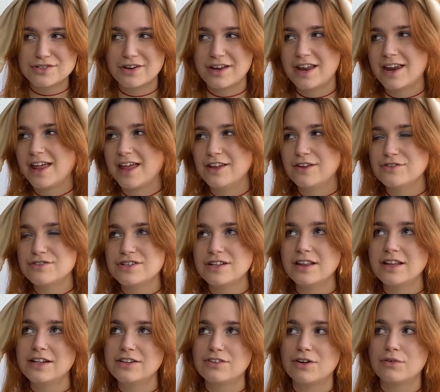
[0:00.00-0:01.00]
And I
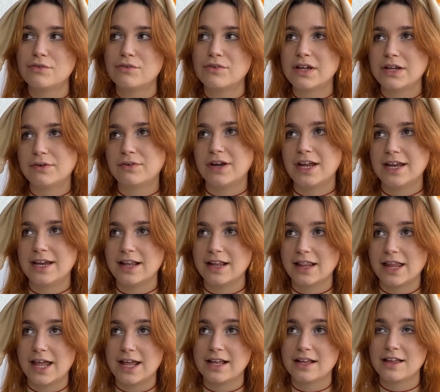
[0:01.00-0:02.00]
usually don't recreate it
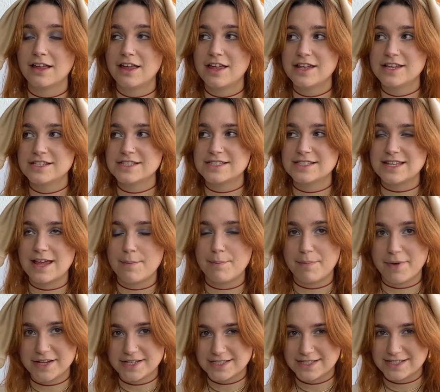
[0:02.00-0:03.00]
like step
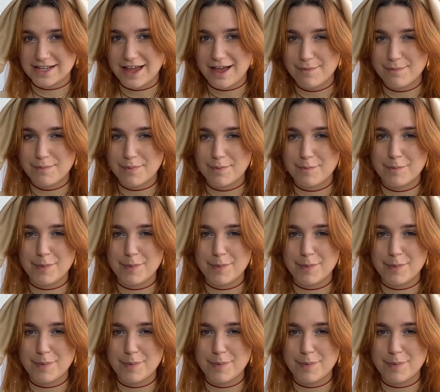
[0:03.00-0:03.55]
by step,